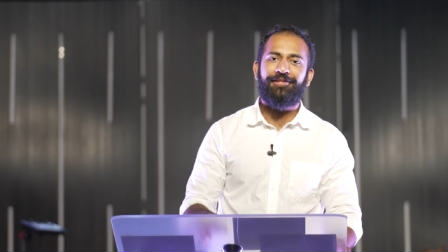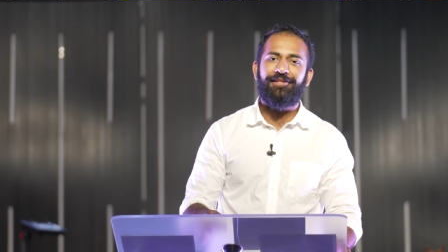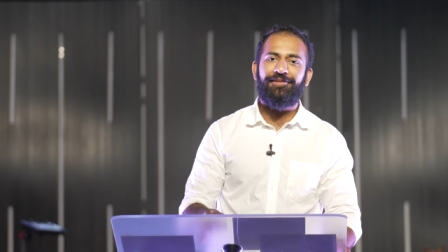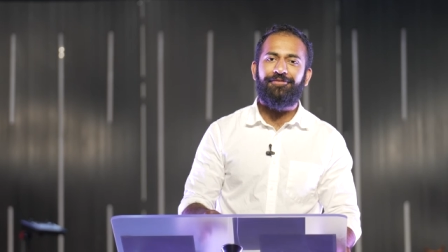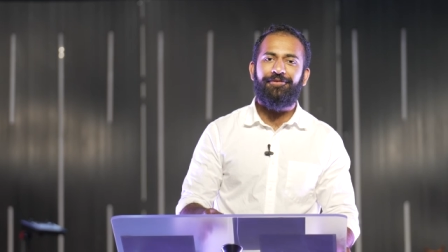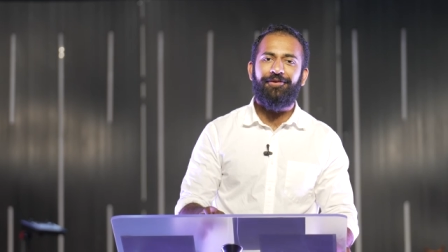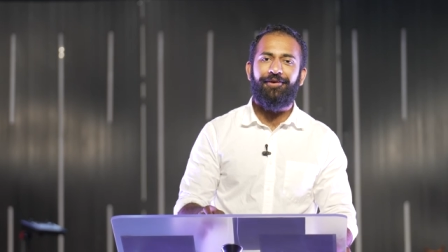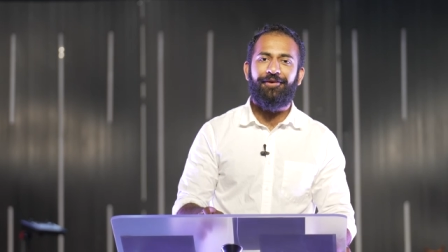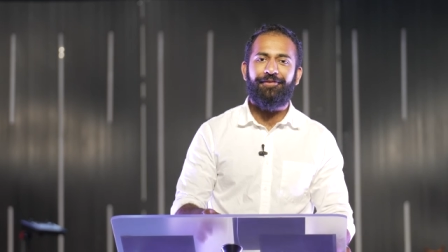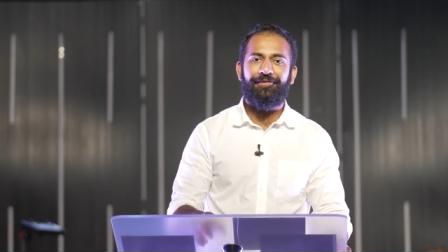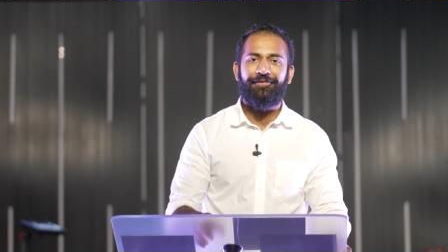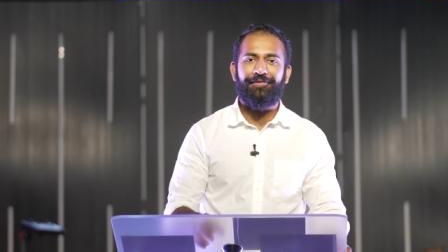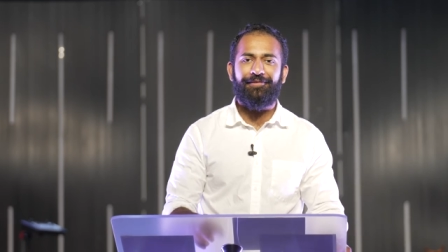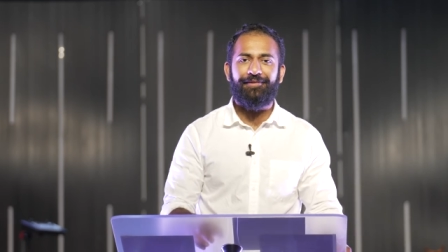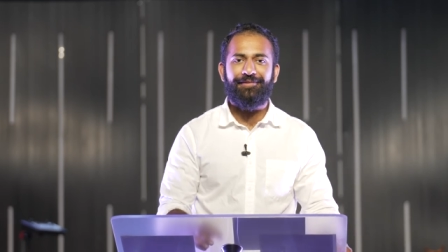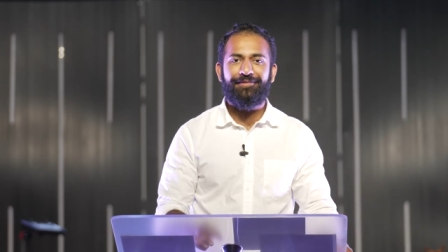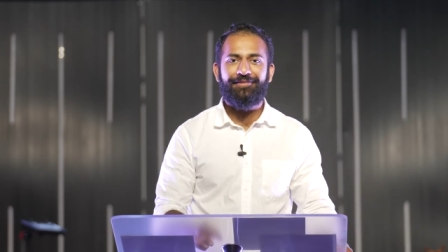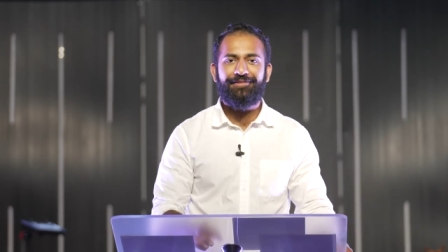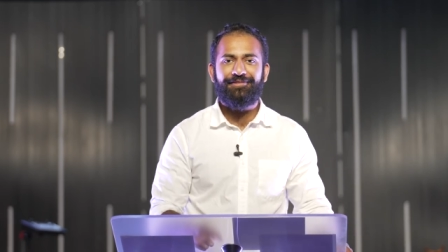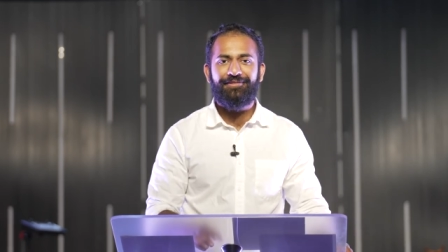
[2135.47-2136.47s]
the
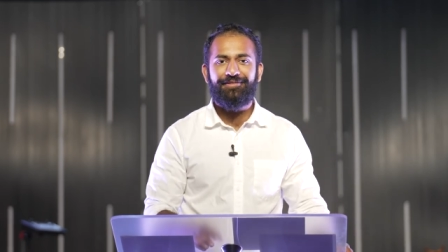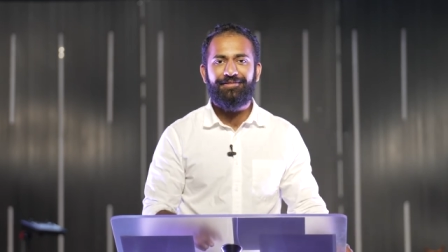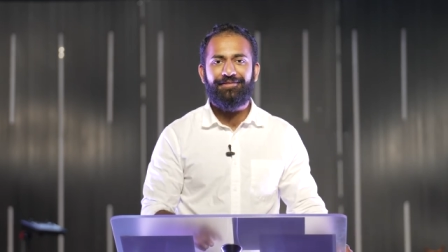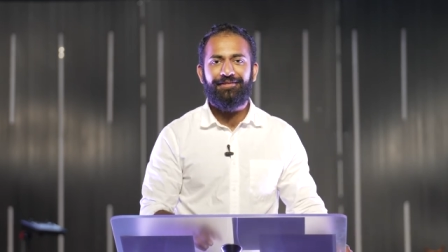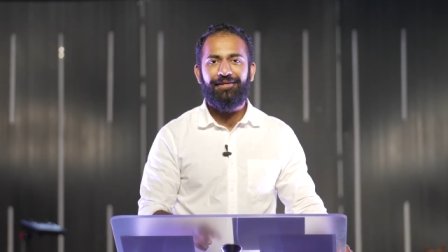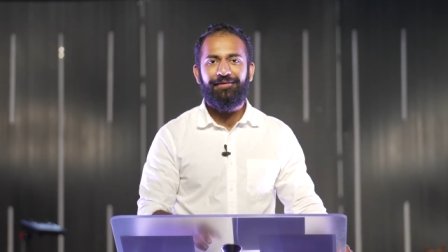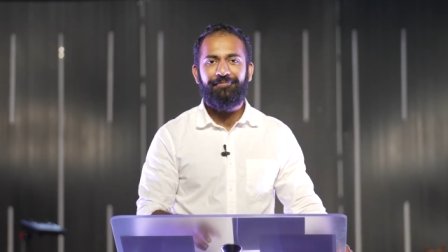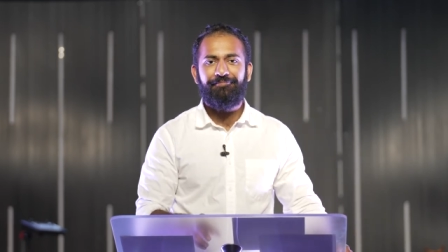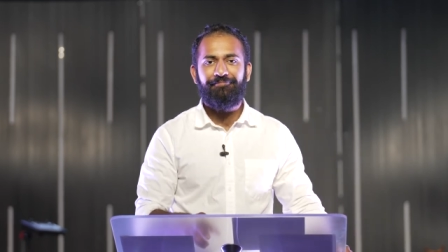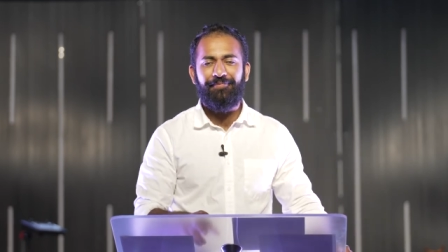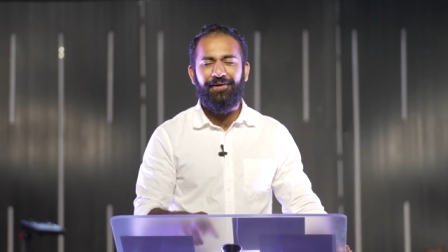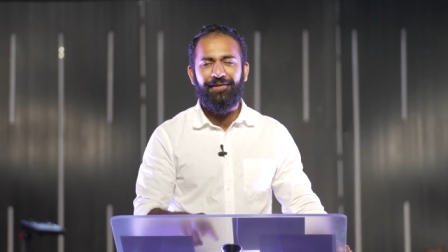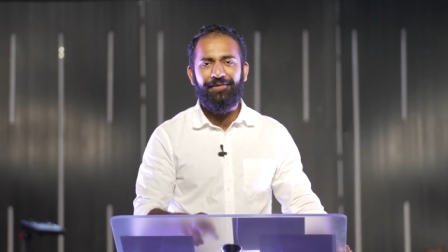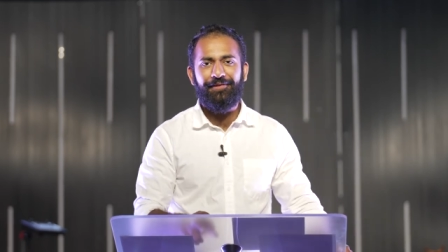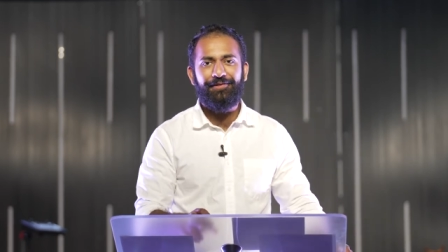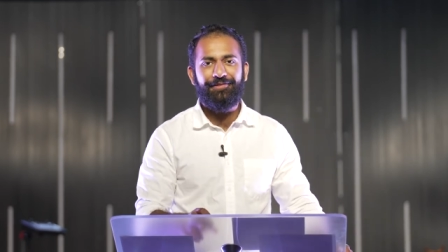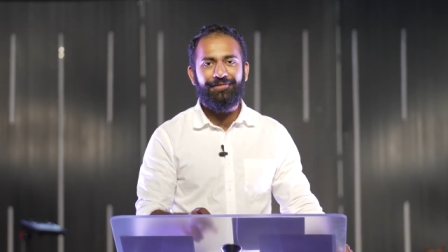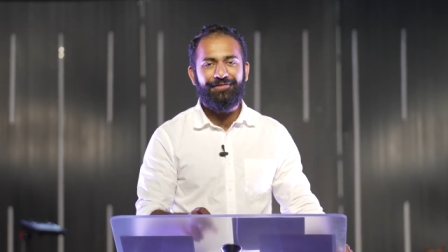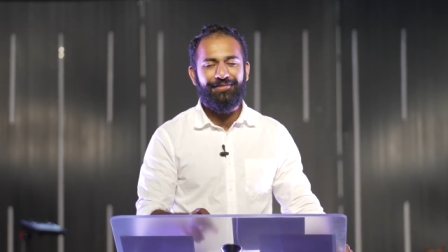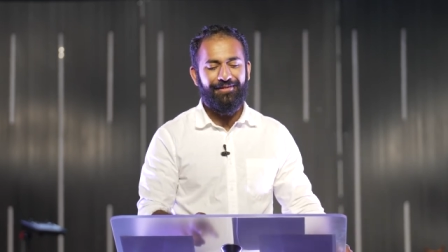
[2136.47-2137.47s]
fatherless,
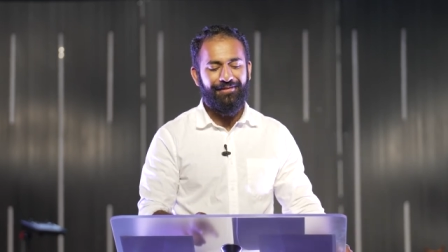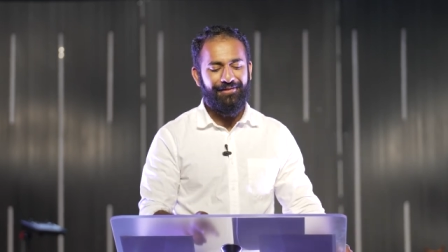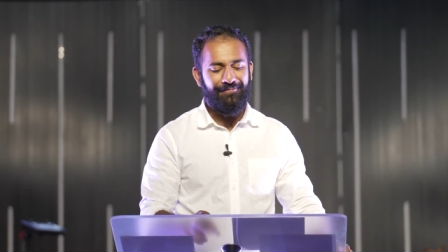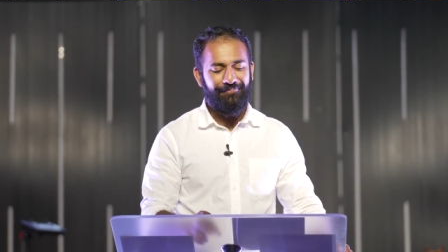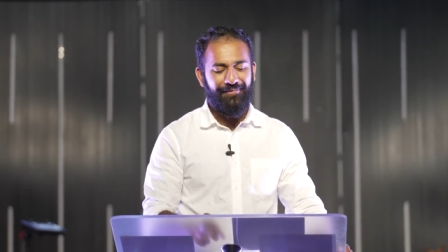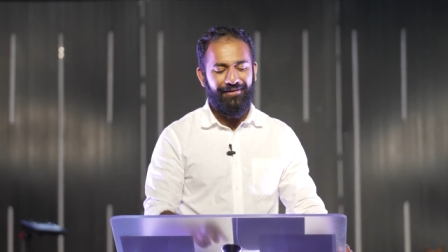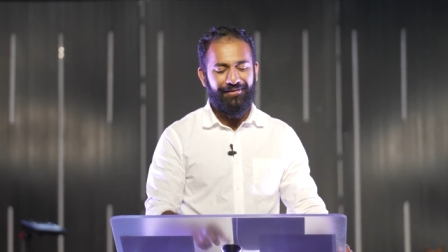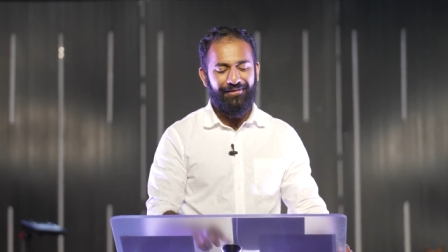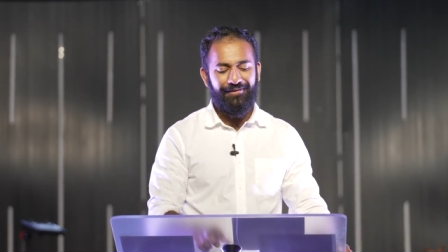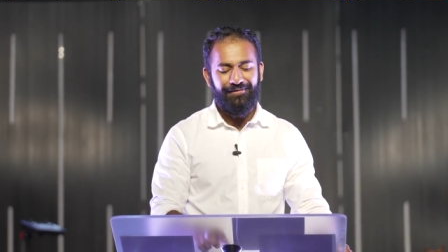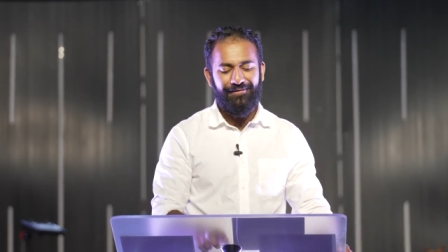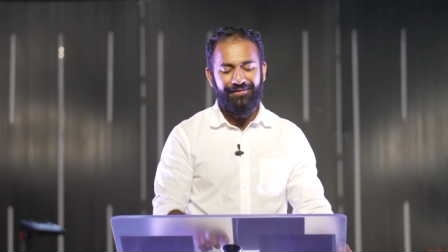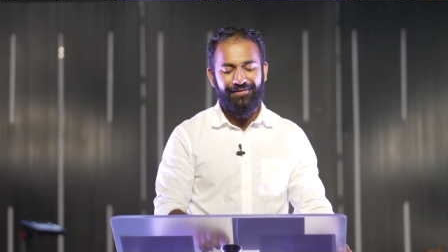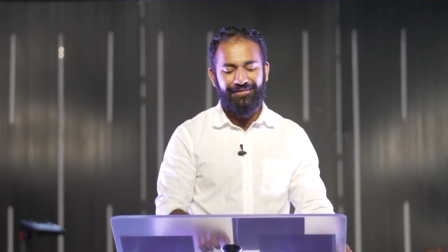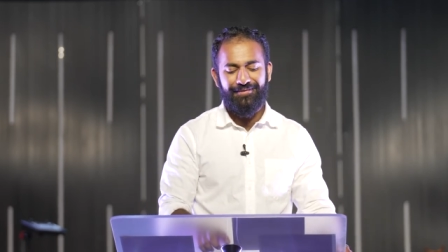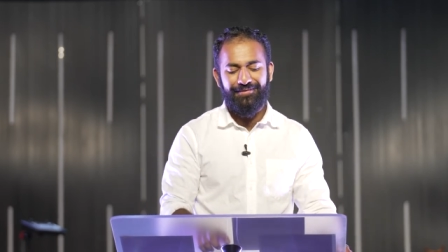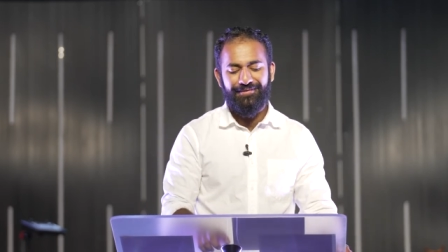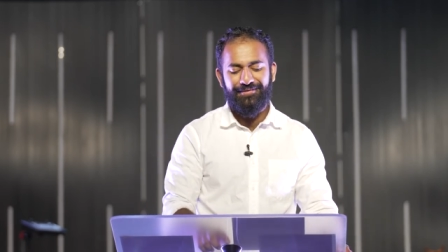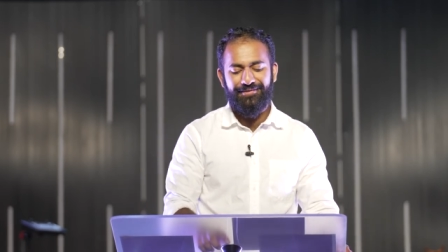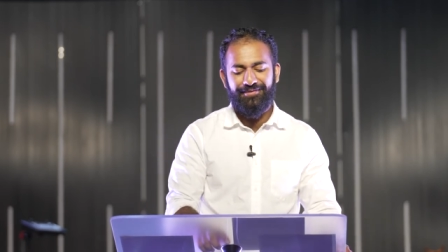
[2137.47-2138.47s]
mothers to the
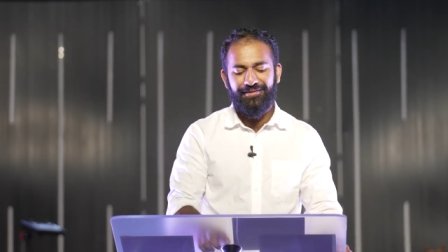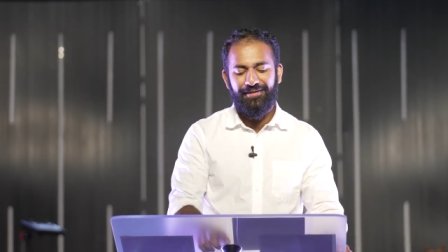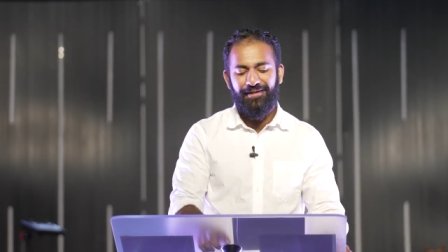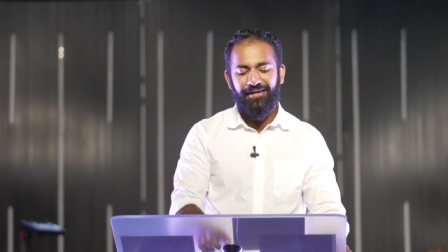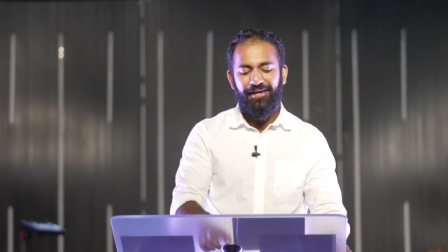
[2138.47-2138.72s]
motherless?